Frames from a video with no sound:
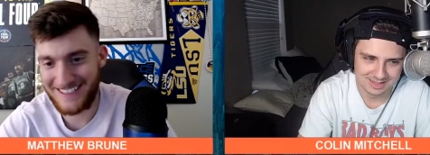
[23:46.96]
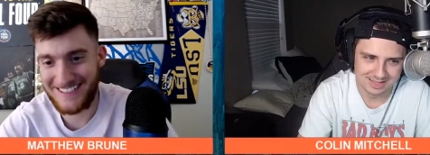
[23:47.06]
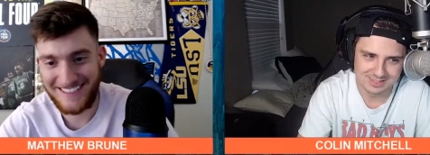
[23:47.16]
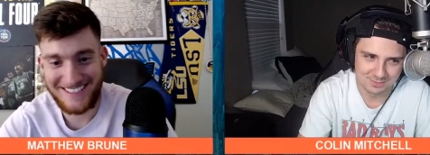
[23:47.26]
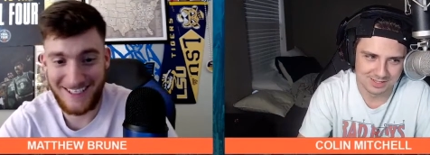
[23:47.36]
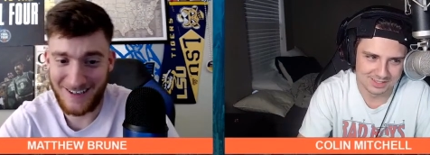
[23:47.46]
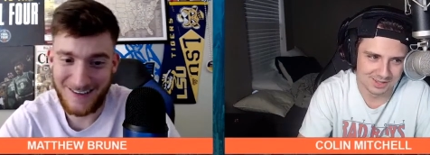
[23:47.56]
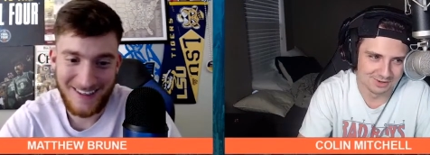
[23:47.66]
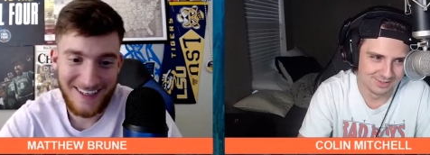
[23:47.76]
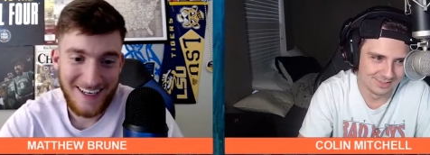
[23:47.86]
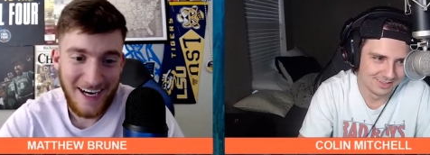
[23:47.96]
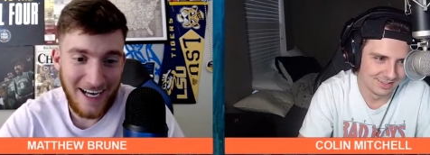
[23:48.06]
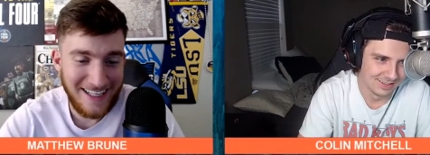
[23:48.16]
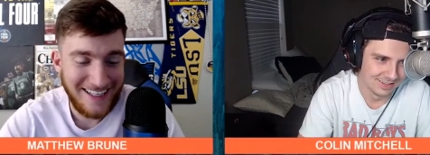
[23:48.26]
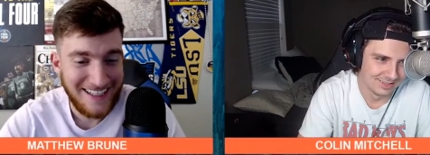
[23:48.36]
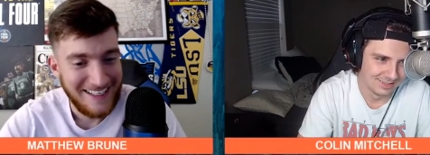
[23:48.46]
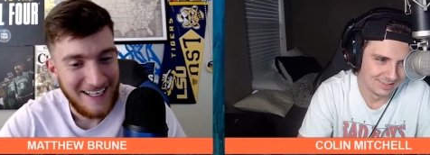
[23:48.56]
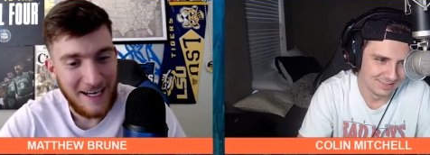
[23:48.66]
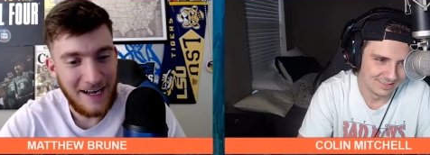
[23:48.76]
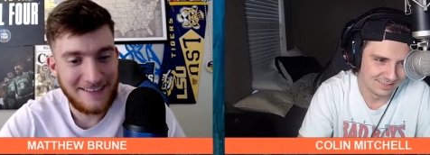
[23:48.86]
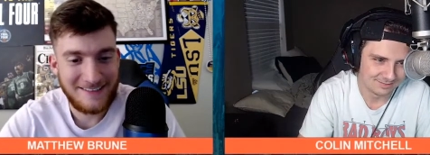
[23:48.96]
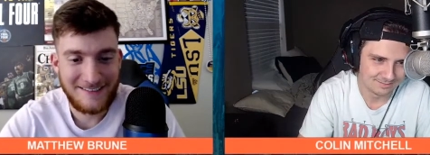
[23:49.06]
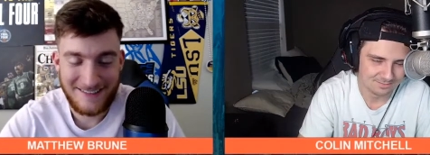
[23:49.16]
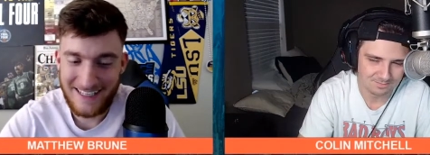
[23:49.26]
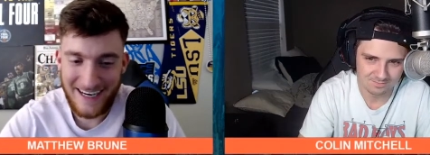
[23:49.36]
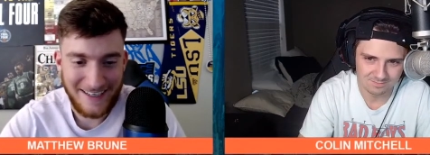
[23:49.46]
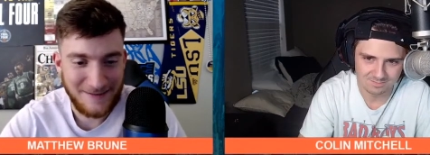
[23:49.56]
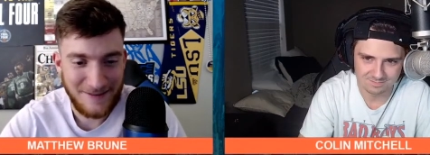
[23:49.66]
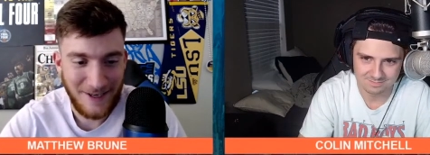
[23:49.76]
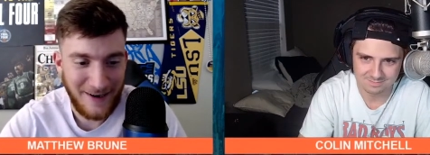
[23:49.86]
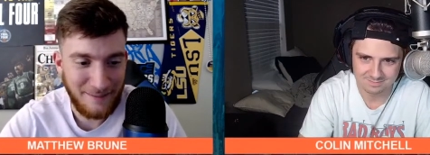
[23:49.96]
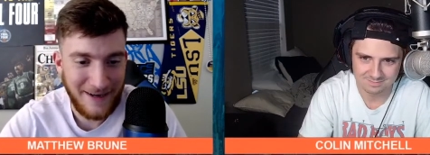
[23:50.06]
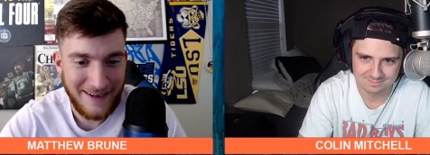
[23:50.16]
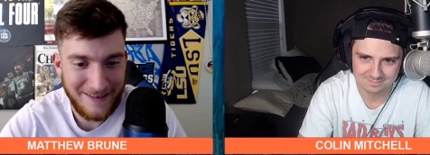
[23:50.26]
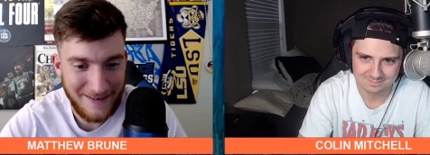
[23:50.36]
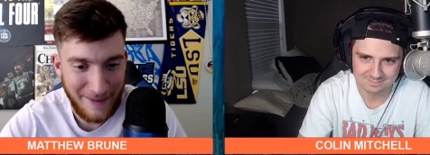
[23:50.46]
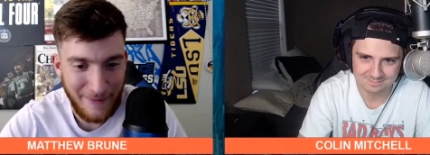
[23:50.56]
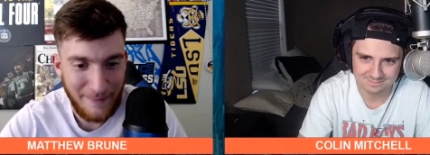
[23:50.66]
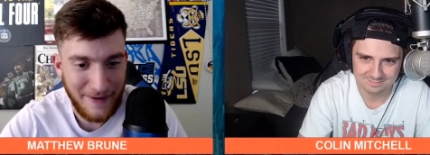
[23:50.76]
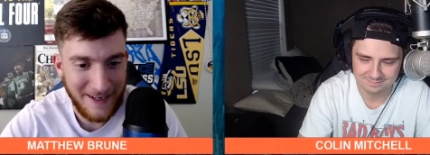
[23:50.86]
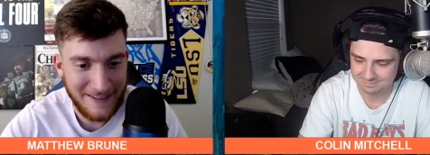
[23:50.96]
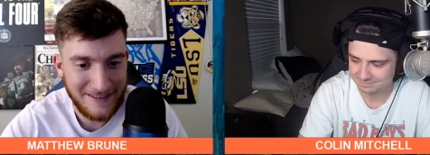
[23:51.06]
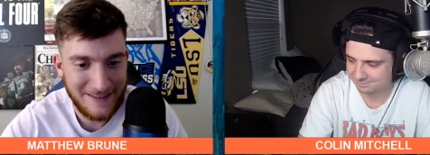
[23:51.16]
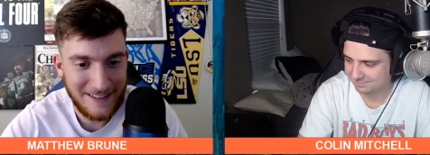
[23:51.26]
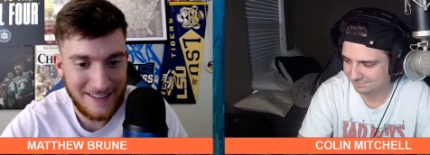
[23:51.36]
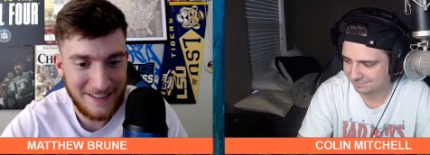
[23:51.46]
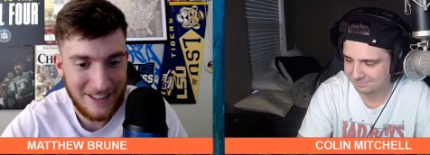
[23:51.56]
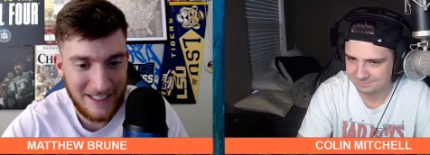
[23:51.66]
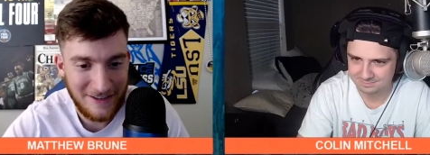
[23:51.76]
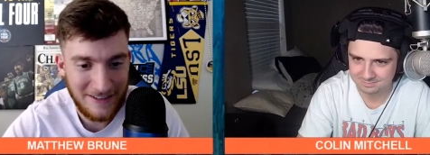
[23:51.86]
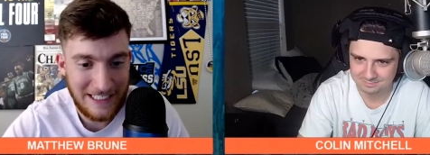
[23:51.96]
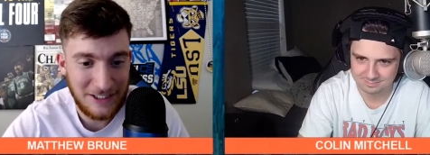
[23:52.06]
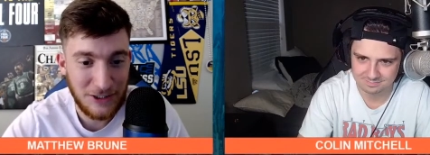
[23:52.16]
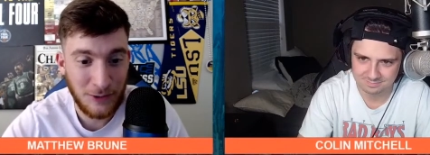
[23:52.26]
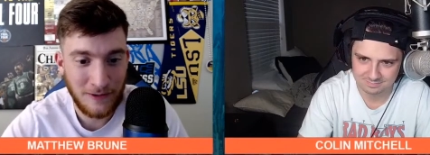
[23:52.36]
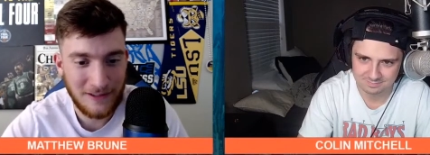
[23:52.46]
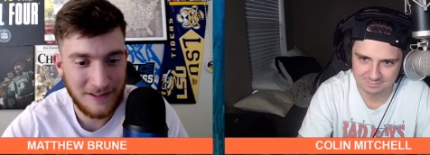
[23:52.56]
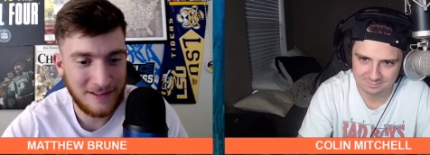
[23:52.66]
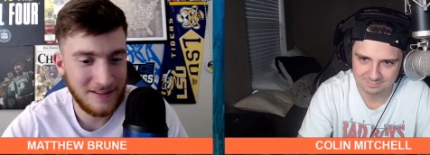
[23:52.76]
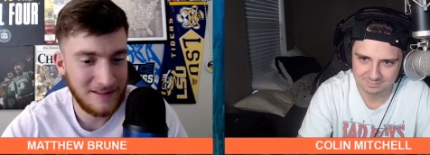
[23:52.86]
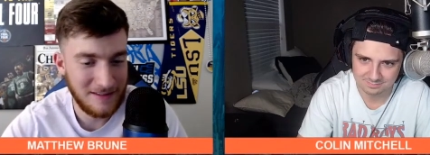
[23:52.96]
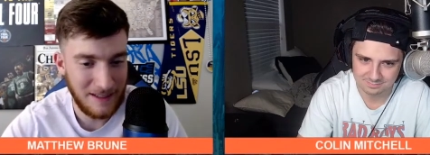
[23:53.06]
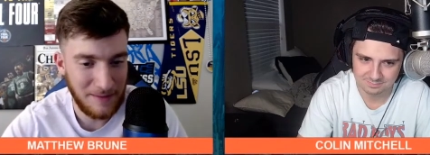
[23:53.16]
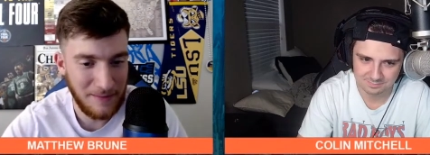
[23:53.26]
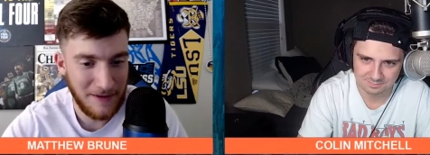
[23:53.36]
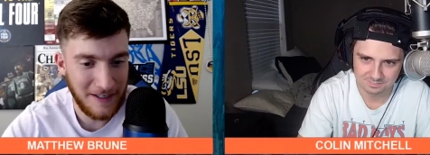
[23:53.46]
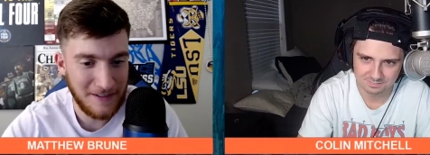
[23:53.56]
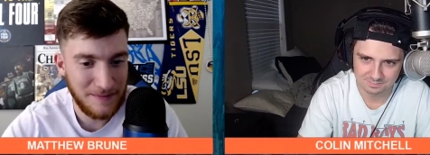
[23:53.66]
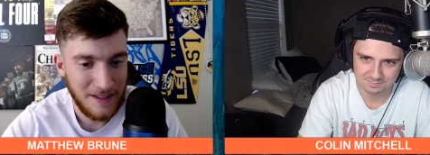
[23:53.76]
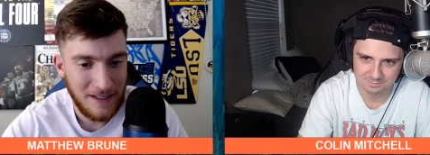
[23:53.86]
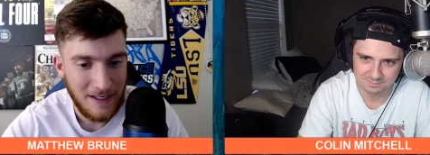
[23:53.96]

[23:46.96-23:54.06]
Speaker 1: That's pretty low. I, yeah, no, I'm not. I'm not buying Kenny Chandler. In short, I'm not buying it.